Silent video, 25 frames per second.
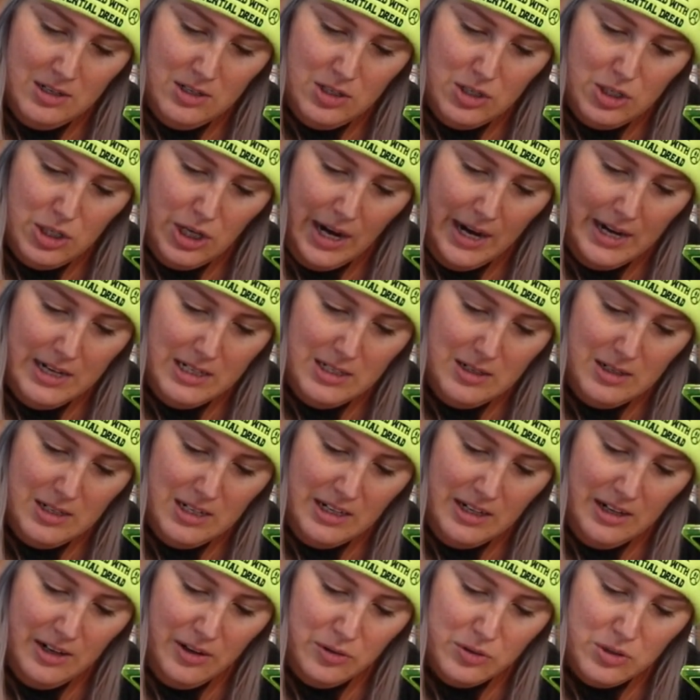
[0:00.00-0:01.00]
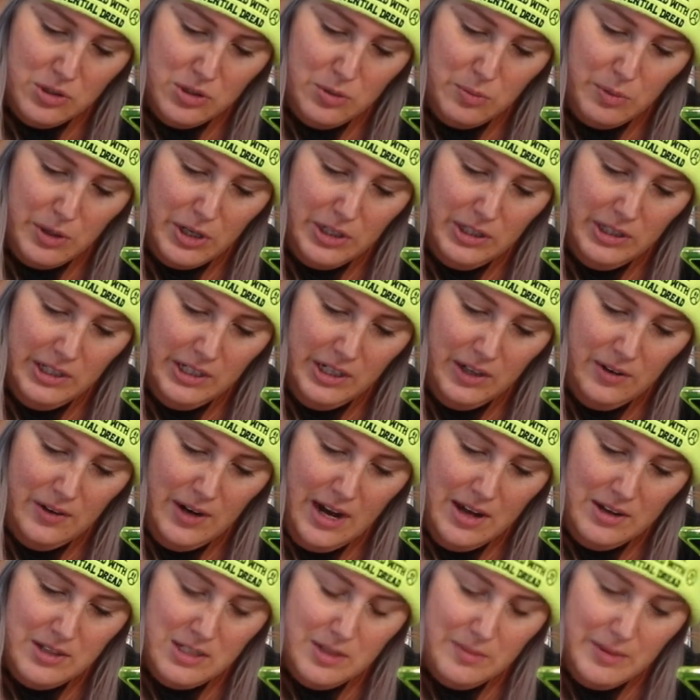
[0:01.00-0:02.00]
trying to, swirling
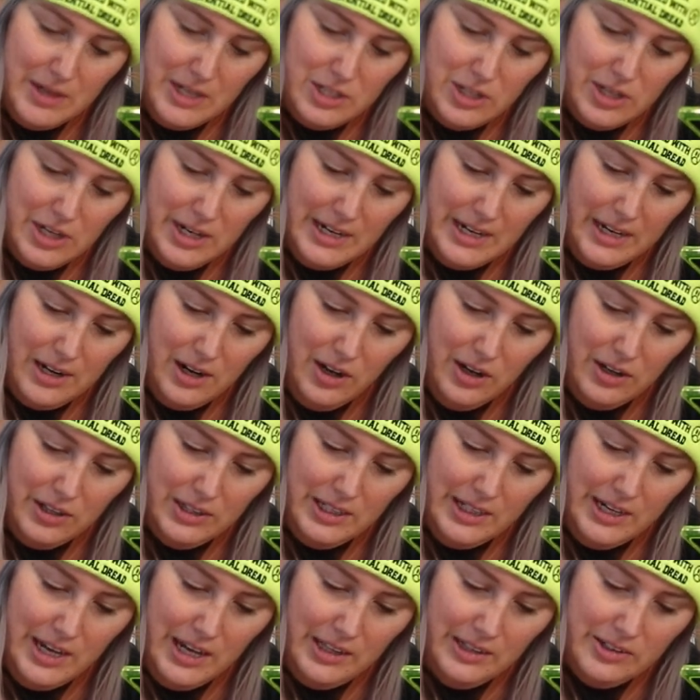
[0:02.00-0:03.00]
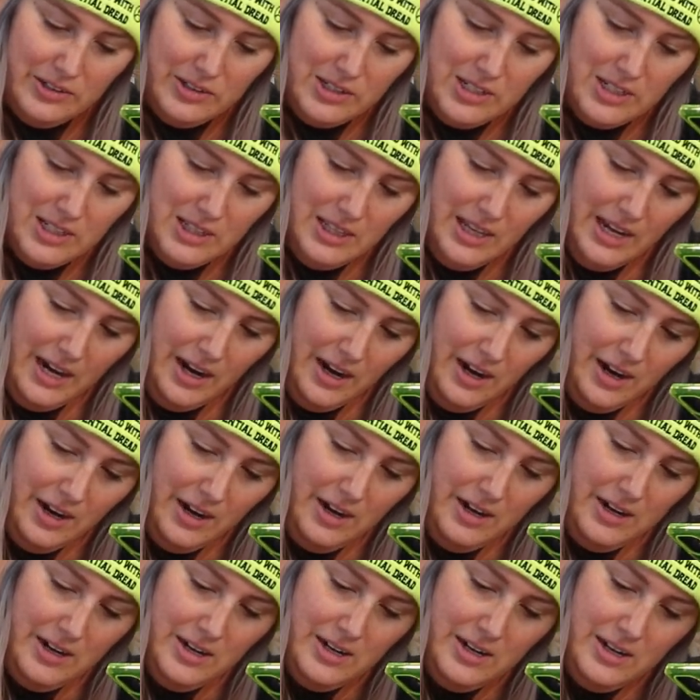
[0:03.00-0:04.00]
around to make sure I get all the colors in
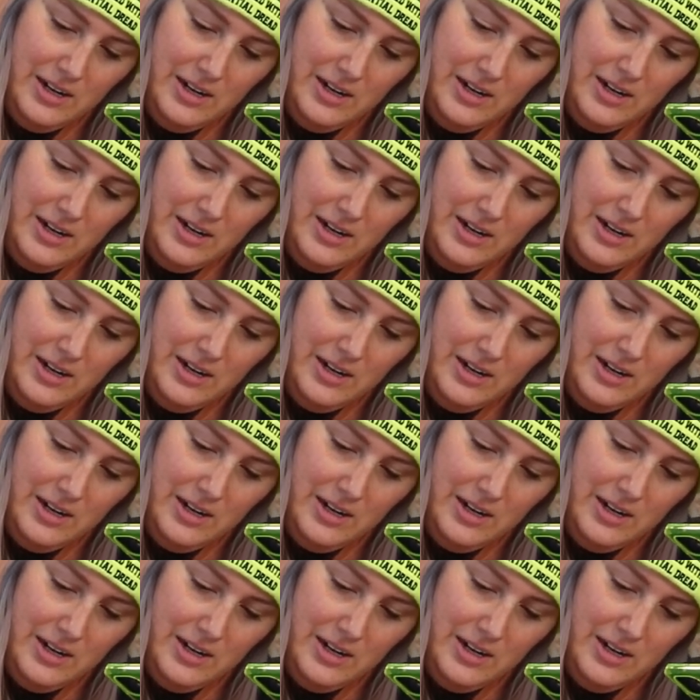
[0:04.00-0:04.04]
there.